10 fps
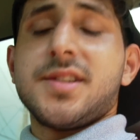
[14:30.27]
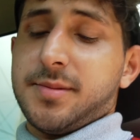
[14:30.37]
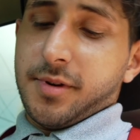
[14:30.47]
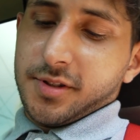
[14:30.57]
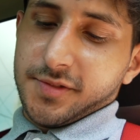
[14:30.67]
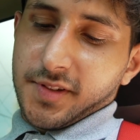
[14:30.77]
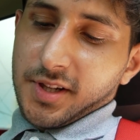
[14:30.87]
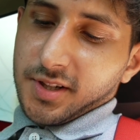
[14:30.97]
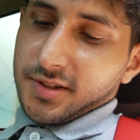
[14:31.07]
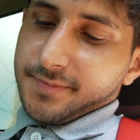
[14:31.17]
Tomorrow's
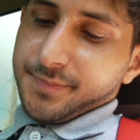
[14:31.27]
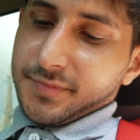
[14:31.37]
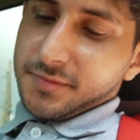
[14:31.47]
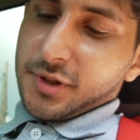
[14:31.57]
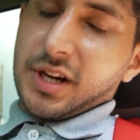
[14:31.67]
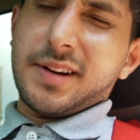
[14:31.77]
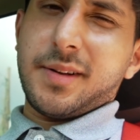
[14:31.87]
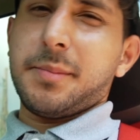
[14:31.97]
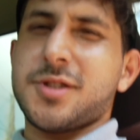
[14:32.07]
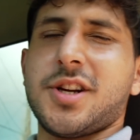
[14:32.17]
vlog. I'm
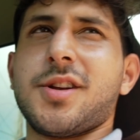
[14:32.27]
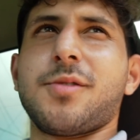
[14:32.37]
going to try to